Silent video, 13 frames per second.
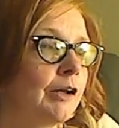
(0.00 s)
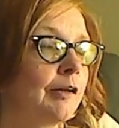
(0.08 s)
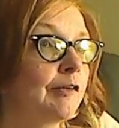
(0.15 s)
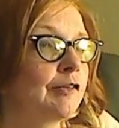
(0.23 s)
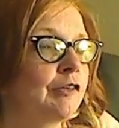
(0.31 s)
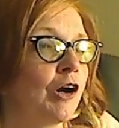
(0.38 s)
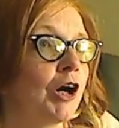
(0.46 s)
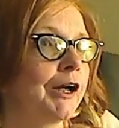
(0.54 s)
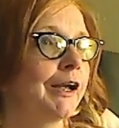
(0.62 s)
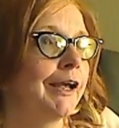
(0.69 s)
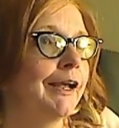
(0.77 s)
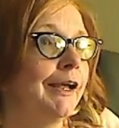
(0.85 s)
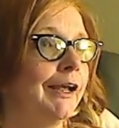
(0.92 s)

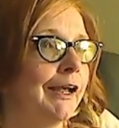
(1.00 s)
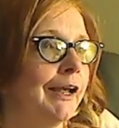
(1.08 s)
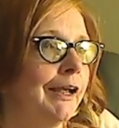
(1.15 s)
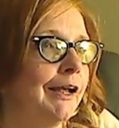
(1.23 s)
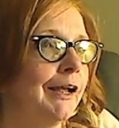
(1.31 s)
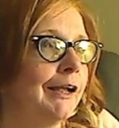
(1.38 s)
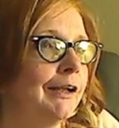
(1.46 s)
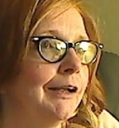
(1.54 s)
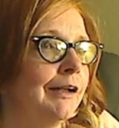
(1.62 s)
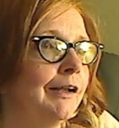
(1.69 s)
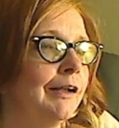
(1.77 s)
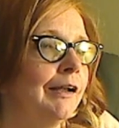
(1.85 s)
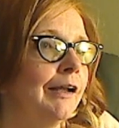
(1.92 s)
starting
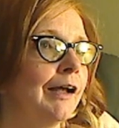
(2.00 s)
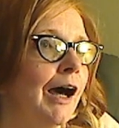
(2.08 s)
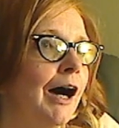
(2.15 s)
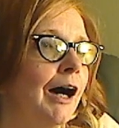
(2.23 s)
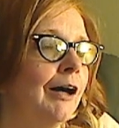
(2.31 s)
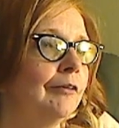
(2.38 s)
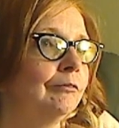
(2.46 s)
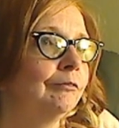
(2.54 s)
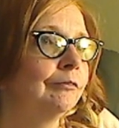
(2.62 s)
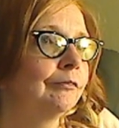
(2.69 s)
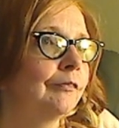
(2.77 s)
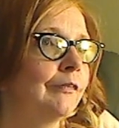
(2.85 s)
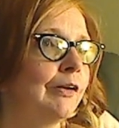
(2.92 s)
in
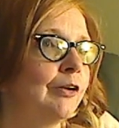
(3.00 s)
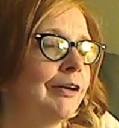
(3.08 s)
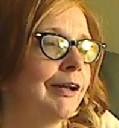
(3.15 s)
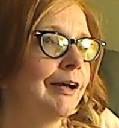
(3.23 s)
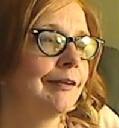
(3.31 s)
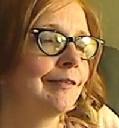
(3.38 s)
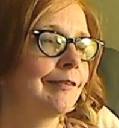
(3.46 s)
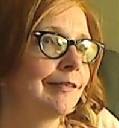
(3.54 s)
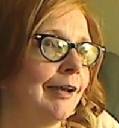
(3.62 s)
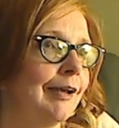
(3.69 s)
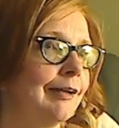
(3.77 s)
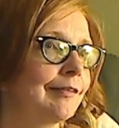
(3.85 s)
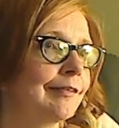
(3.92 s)
the United
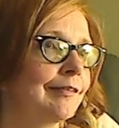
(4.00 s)
States.